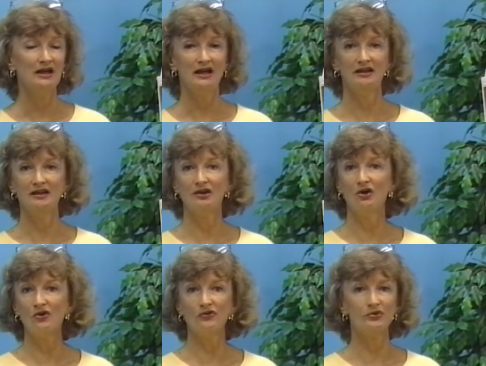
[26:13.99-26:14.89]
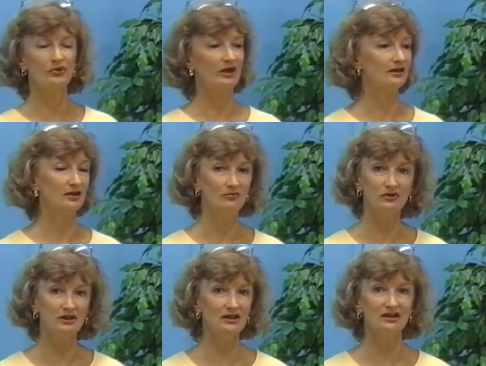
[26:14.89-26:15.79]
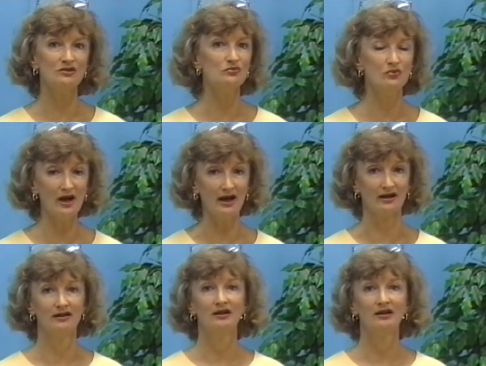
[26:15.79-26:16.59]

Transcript: and they go through and completely wreck